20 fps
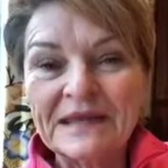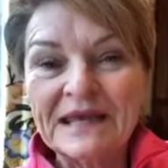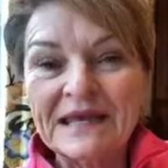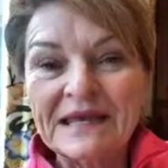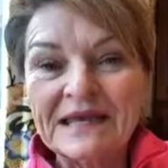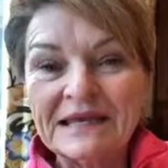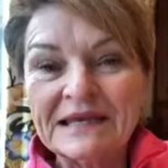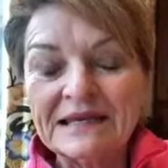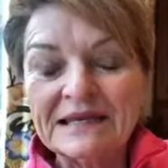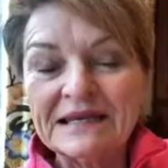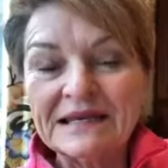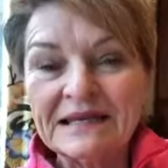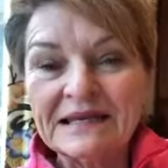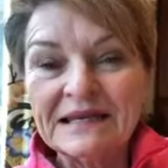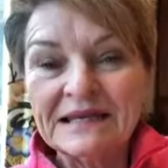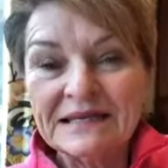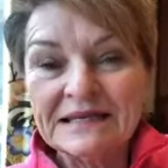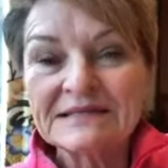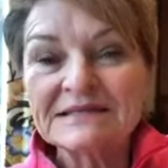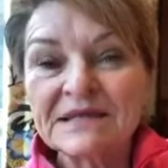It
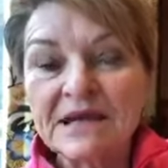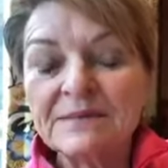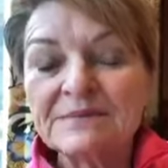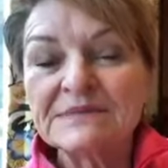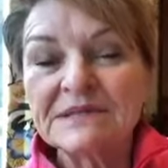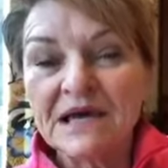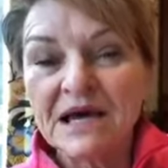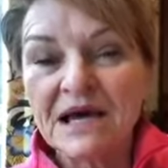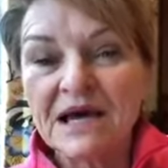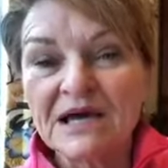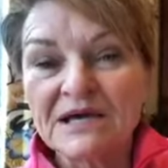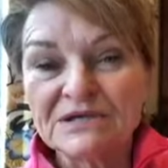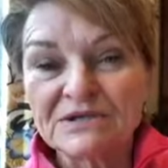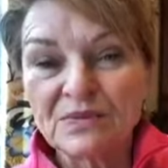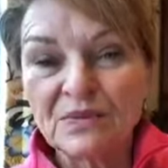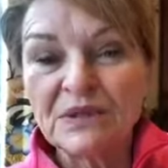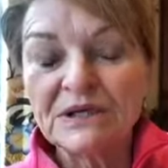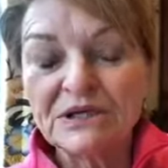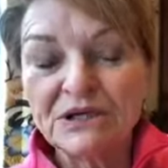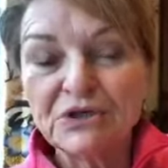it is up to us.
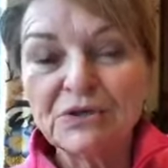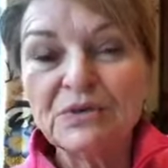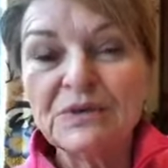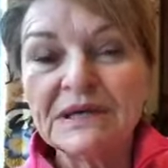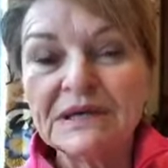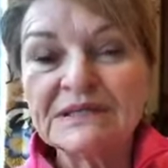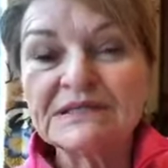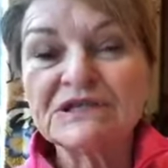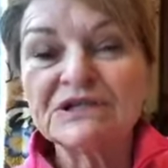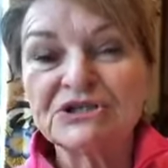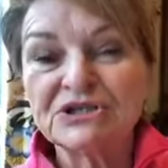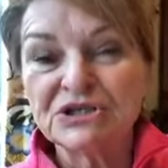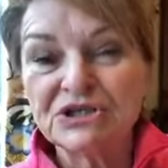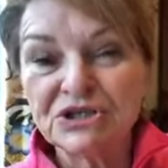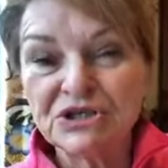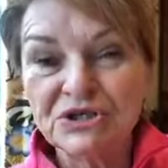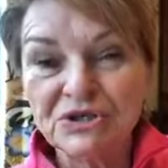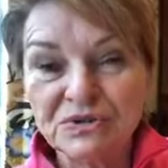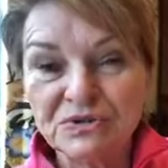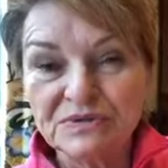We do get to
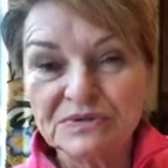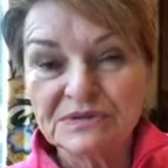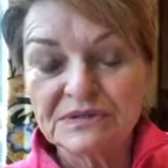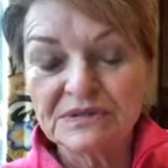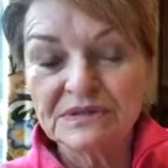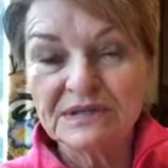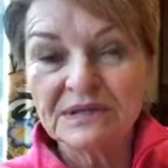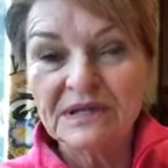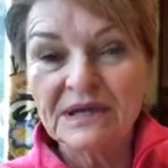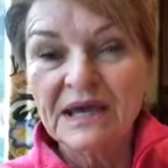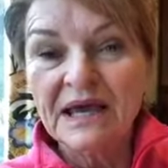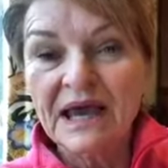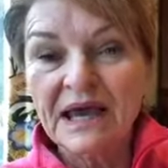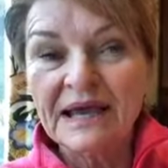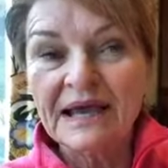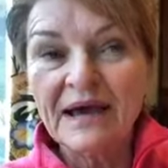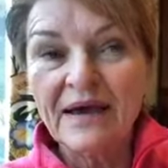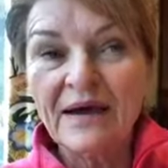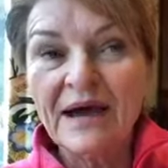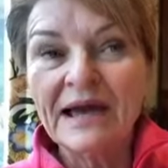choose.
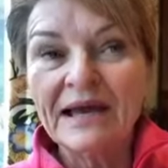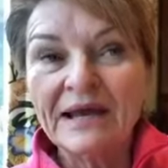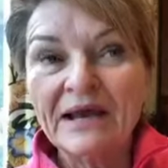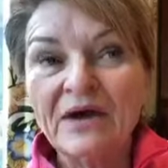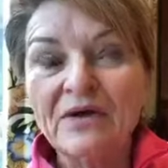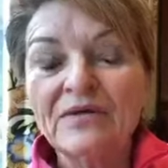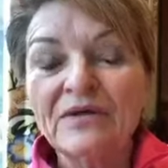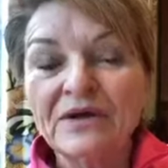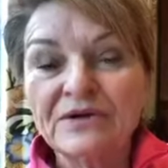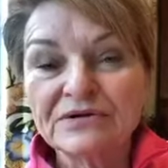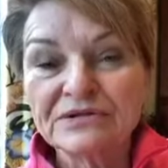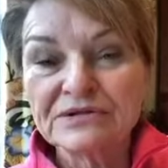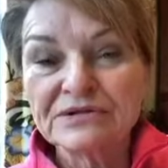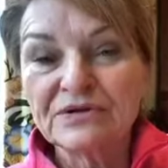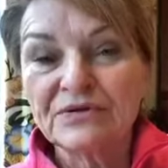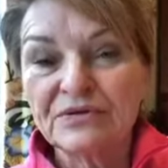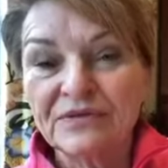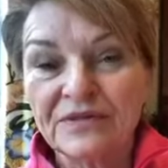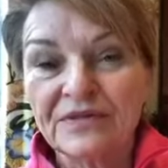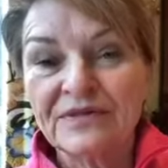Now, I know there are
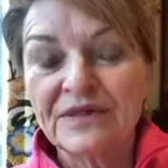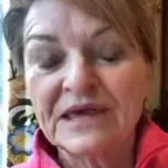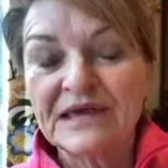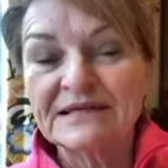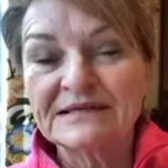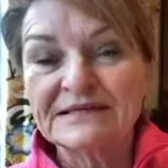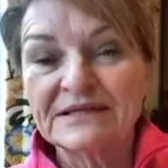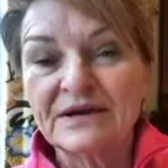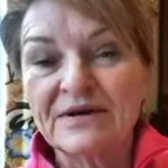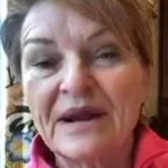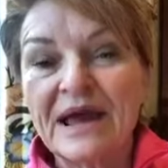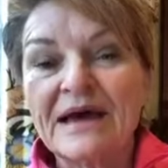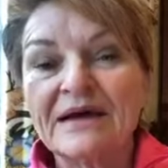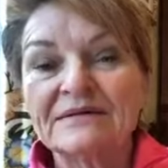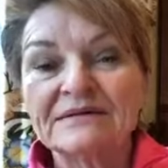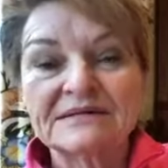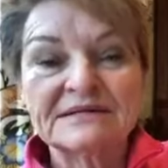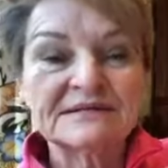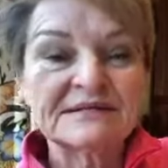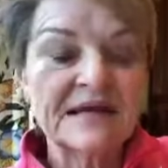certain things that are
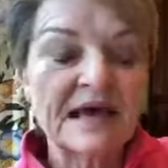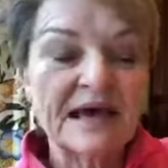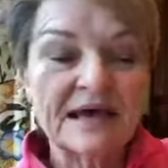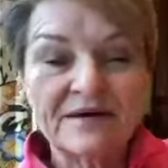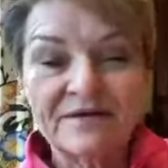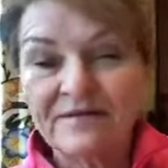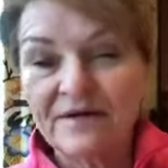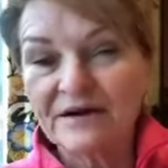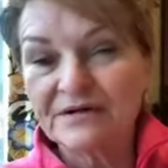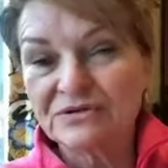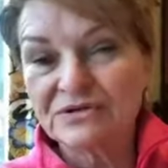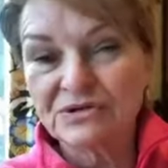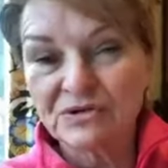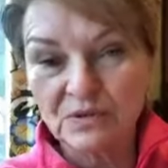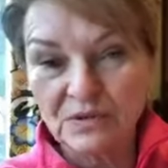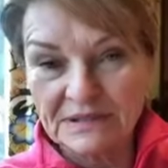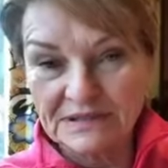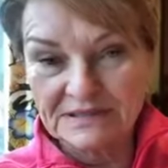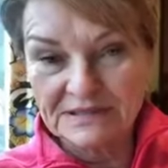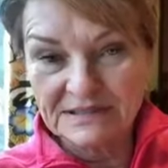outside of our
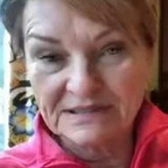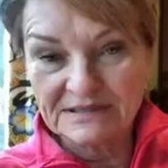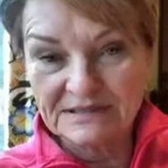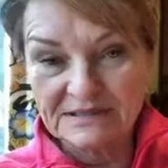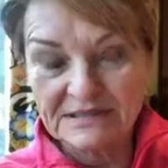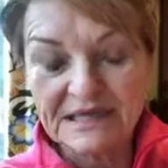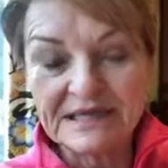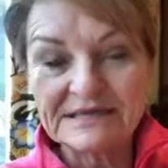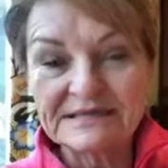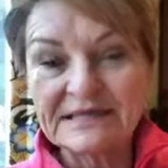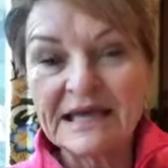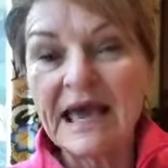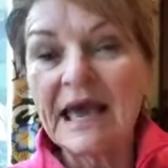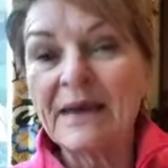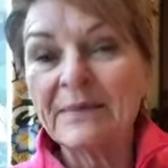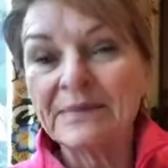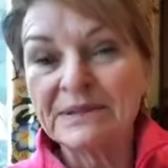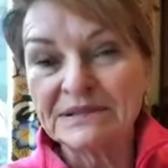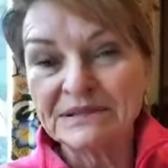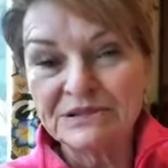choices. Things
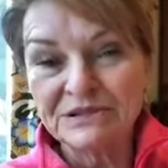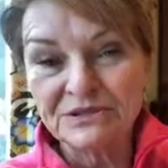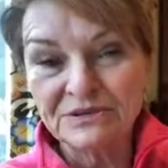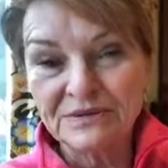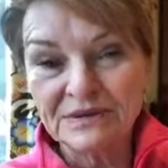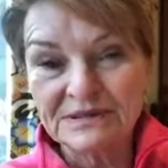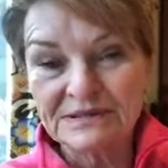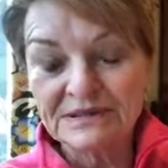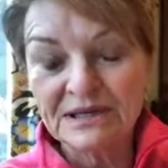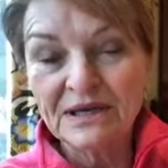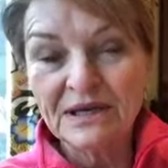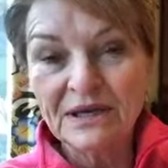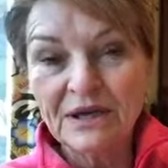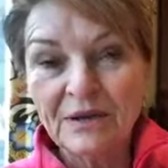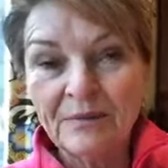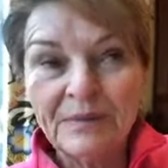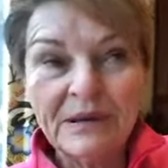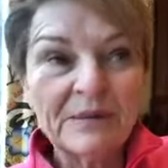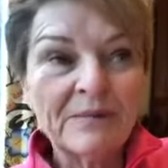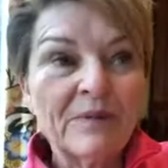happen to us.
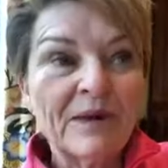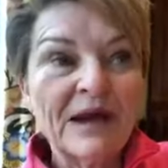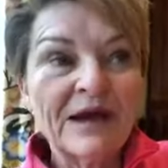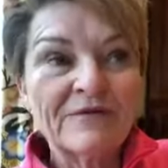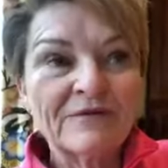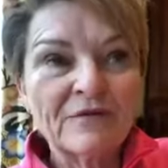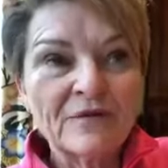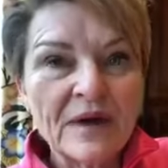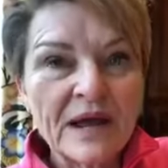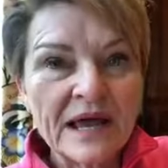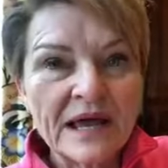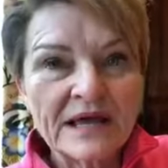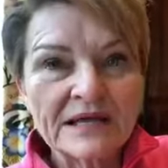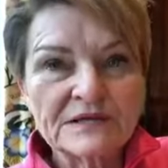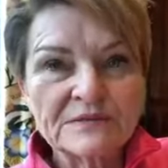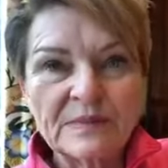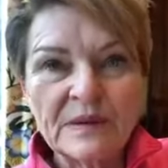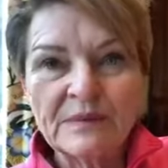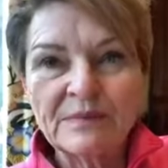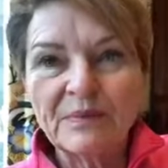People have
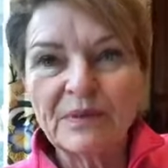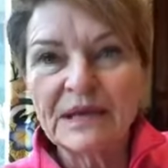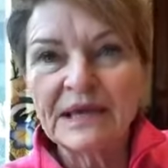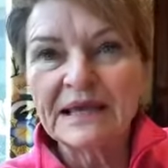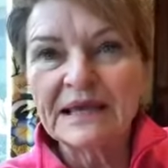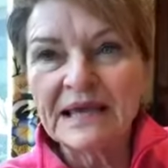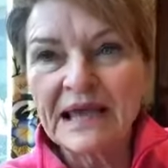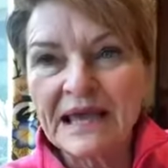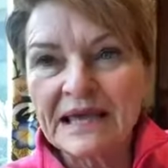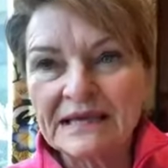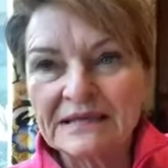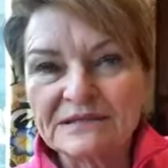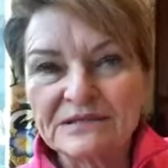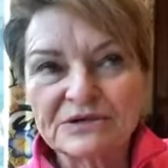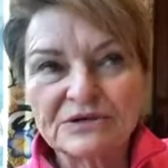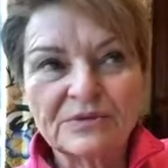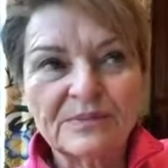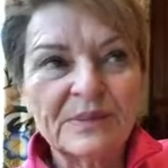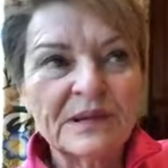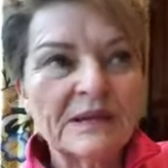wrecks, people get
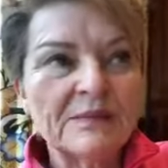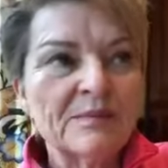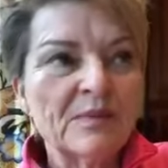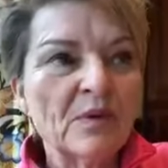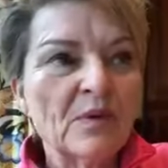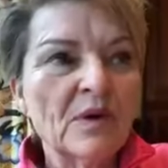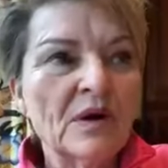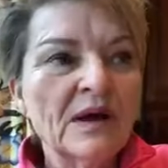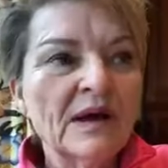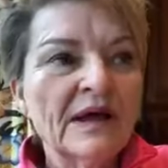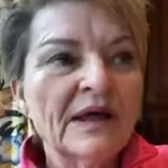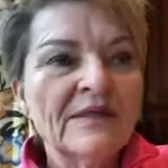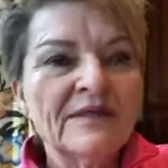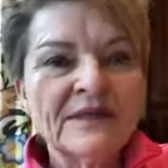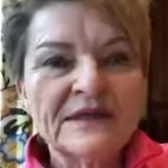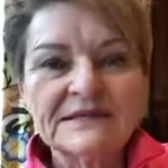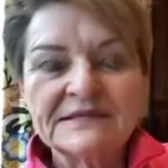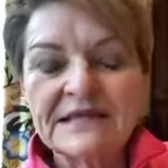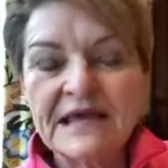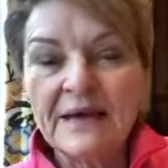cancer, people,
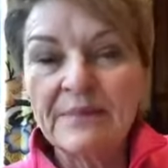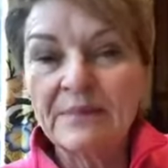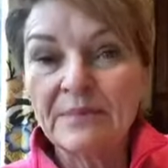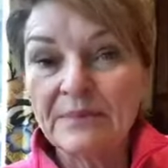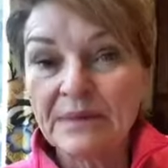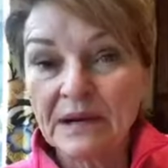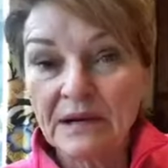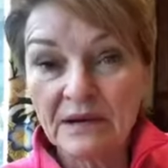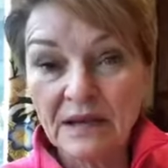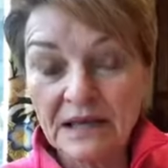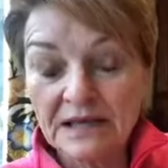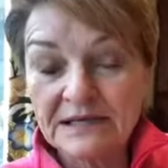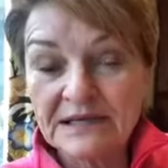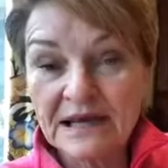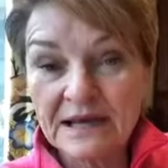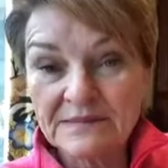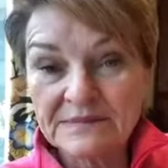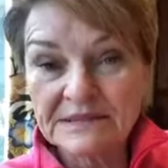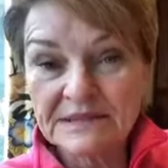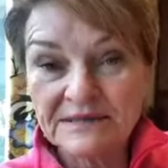things happen. But a lot of
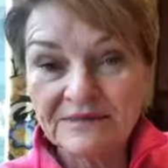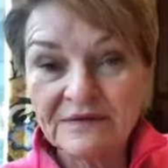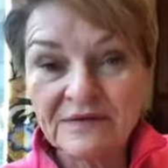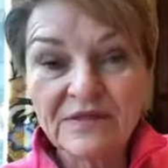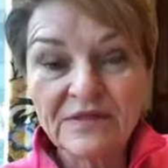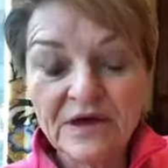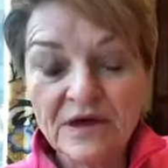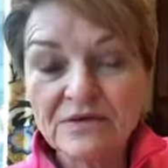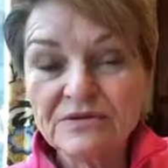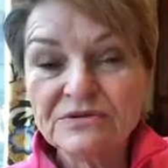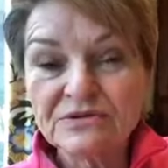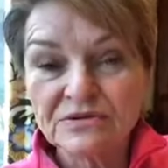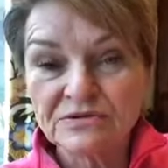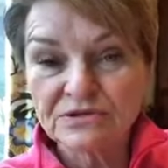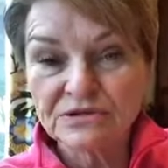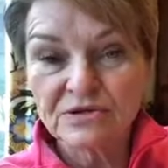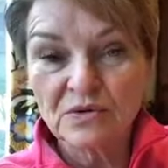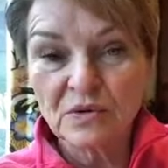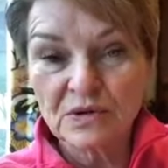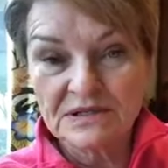times, even those are
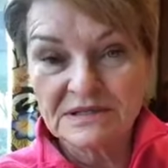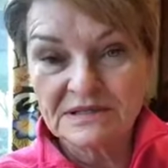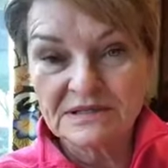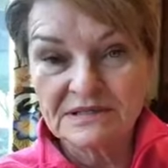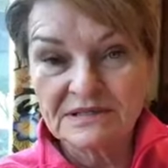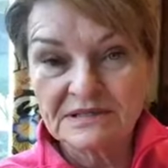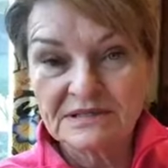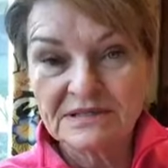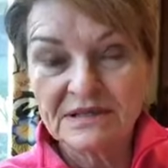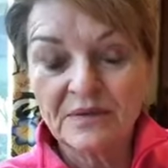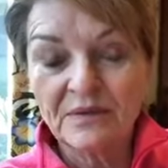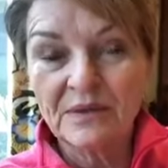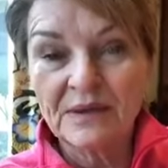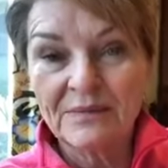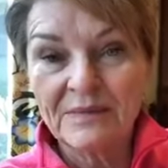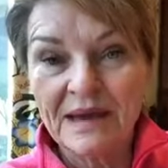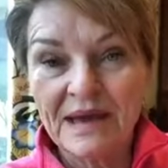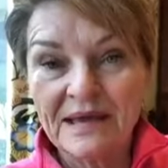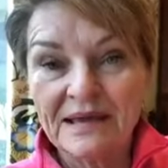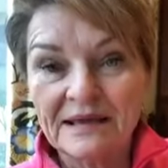choices that we
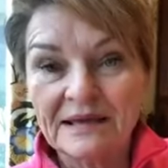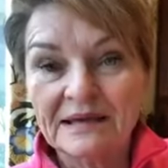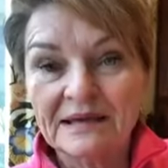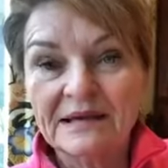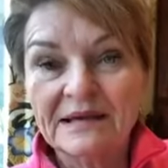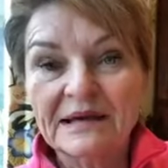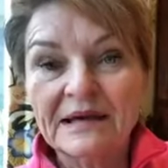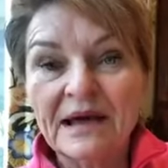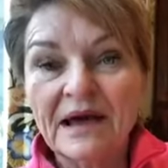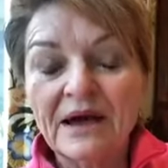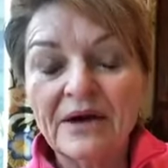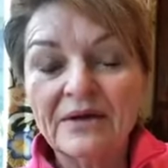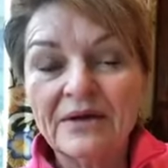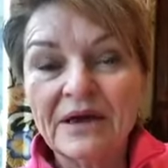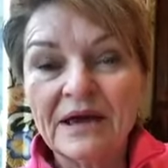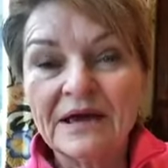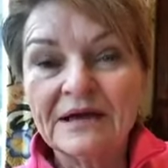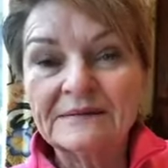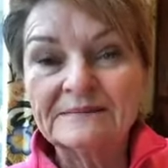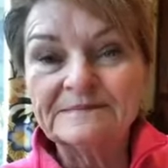make.
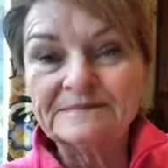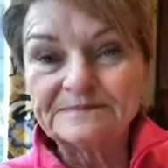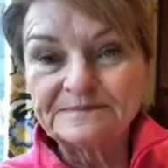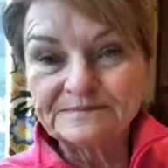Okay.